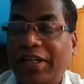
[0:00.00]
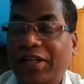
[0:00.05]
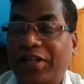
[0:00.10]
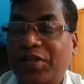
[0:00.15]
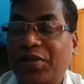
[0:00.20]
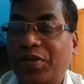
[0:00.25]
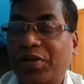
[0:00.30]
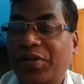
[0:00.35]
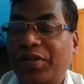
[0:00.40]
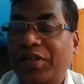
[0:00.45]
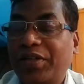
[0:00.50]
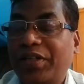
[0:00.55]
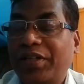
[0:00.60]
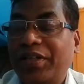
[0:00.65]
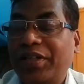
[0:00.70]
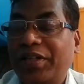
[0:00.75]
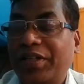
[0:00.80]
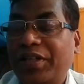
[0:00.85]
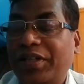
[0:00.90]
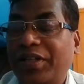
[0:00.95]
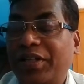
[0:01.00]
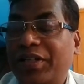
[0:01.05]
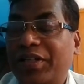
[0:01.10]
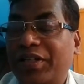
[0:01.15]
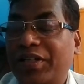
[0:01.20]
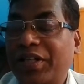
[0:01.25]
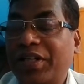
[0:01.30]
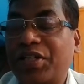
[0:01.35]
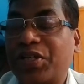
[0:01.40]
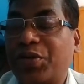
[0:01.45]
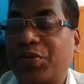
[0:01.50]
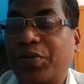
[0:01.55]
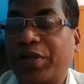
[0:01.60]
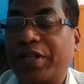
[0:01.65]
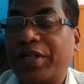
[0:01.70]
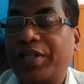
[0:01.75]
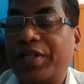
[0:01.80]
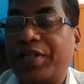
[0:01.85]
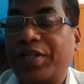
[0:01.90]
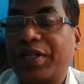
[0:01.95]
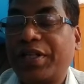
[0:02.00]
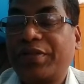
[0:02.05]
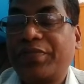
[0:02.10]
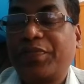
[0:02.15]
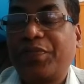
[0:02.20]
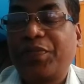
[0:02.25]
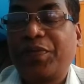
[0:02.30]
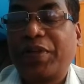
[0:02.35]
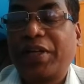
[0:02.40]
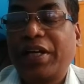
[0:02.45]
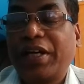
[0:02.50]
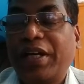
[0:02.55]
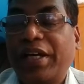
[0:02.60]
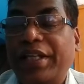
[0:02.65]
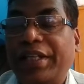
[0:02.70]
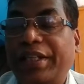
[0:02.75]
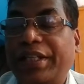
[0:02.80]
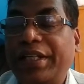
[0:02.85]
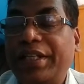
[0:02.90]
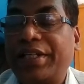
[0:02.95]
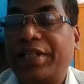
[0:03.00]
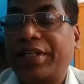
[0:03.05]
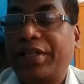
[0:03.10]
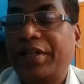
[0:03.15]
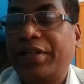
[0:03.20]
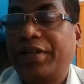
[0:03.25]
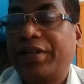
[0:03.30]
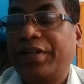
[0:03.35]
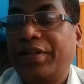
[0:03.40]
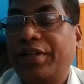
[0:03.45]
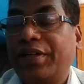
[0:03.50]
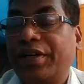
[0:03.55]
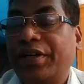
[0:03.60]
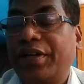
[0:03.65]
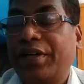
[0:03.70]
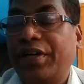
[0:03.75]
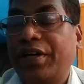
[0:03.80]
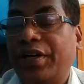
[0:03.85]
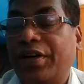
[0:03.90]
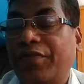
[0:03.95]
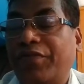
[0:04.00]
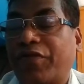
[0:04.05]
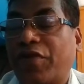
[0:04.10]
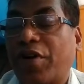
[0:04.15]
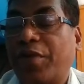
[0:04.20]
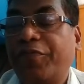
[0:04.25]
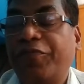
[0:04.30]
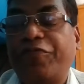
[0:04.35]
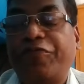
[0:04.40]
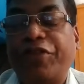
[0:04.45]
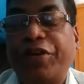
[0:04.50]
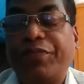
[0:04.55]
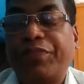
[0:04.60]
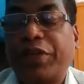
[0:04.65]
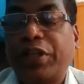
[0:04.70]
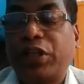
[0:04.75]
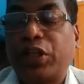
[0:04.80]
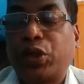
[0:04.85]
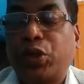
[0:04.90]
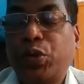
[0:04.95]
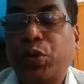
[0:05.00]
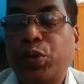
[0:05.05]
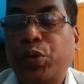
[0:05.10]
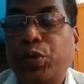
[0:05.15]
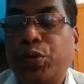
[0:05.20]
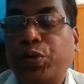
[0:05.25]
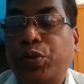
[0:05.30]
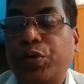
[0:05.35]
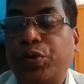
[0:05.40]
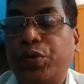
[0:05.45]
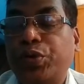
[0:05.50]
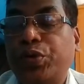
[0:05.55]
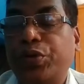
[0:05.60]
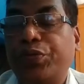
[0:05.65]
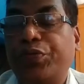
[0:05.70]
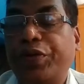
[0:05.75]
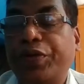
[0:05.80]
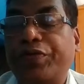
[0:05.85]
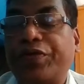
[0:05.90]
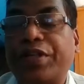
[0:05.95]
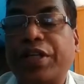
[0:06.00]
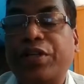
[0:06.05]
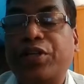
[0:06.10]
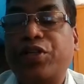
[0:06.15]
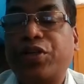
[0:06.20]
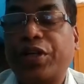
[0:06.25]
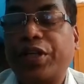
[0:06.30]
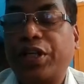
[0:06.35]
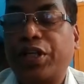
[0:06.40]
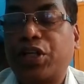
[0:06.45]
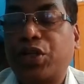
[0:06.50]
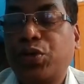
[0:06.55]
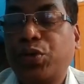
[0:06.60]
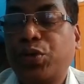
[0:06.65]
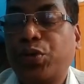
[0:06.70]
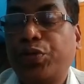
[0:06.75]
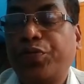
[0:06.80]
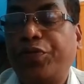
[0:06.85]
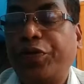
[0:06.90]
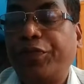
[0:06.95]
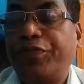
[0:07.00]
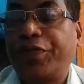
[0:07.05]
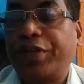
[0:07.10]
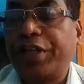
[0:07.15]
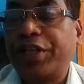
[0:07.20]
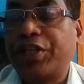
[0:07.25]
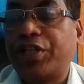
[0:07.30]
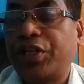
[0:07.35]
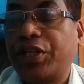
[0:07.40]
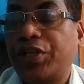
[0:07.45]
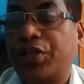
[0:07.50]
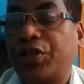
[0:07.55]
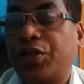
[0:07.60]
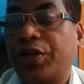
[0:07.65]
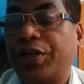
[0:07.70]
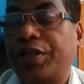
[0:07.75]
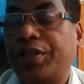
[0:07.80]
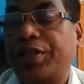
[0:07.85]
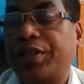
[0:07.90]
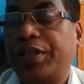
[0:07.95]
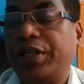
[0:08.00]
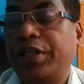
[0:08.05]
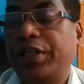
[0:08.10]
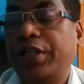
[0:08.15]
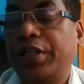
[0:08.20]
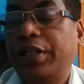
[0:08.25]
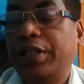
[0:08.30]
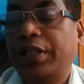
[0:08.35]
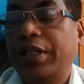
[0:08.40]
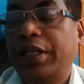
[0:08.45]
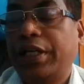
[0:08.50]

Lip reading: so dear students, this from 5th century to 15th century CE,